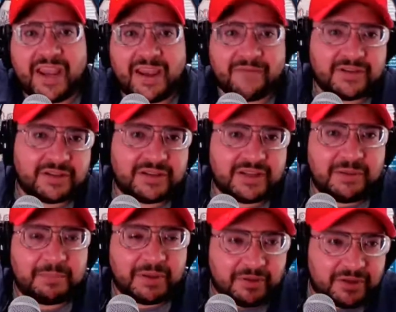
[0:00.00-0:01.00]
have to
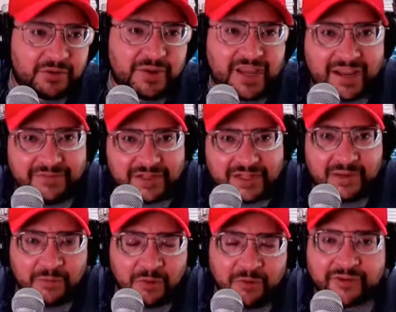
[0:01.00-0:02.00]
keep building. We have to
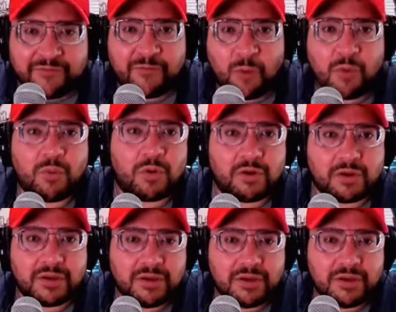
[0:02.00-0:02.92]
keep moving forward.